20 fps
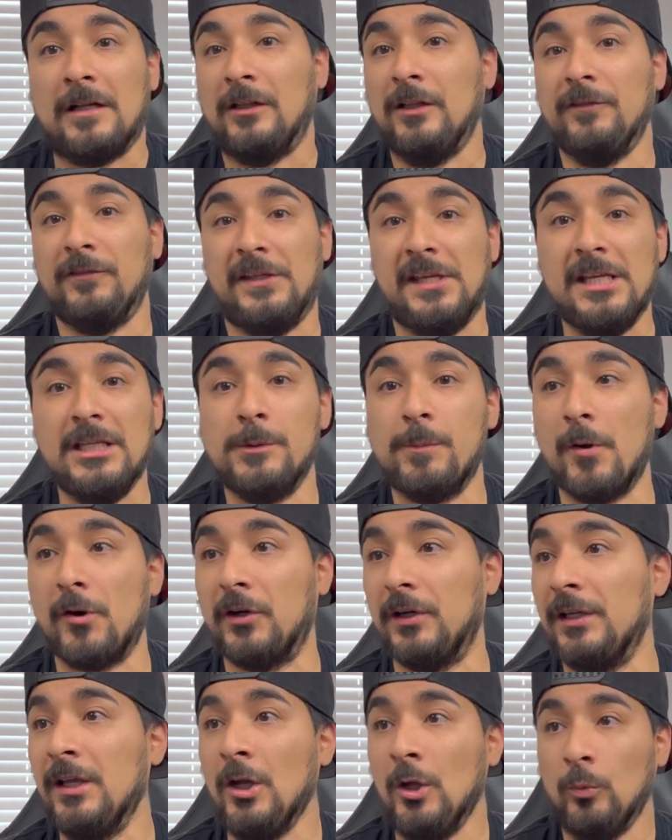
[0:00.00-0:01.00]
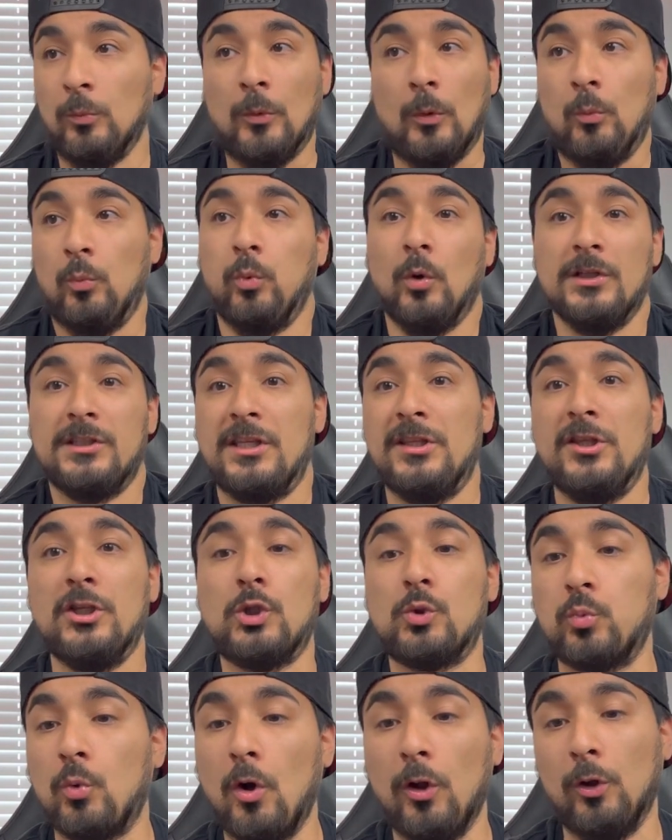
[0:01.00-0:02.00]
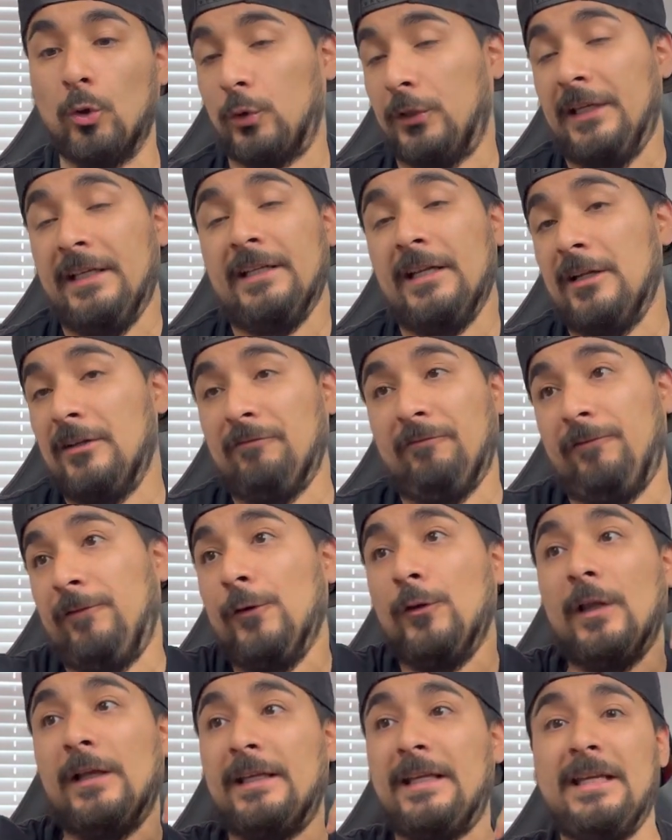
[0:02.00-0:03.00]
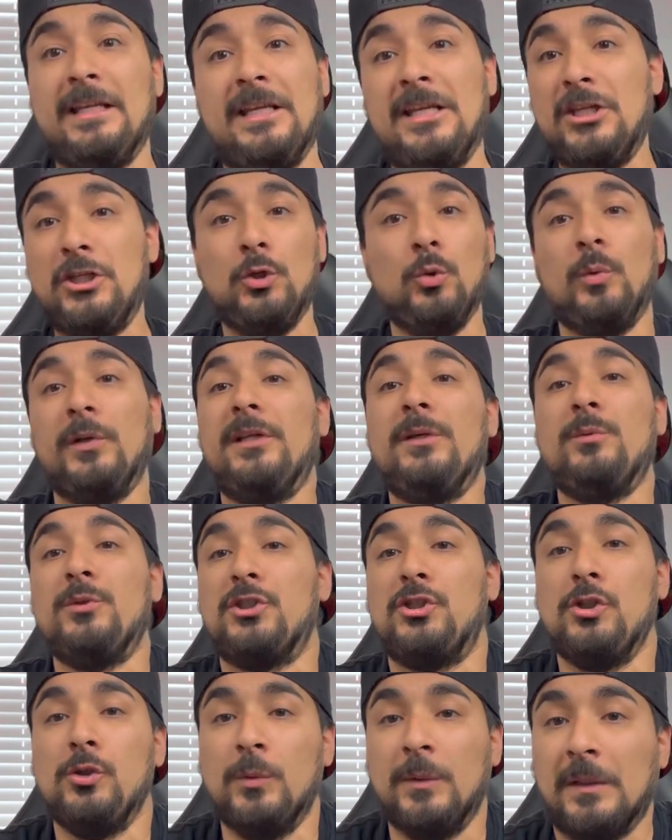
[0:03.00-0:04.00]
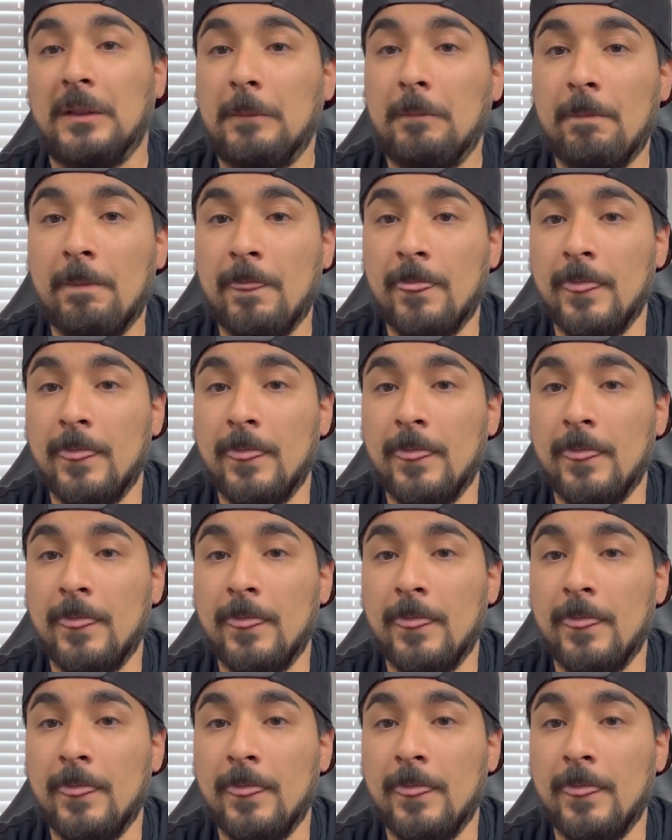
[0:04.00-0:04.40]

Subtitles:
Cliff Kingsbury was in this role, or he didn't feel like he knew what he was doing.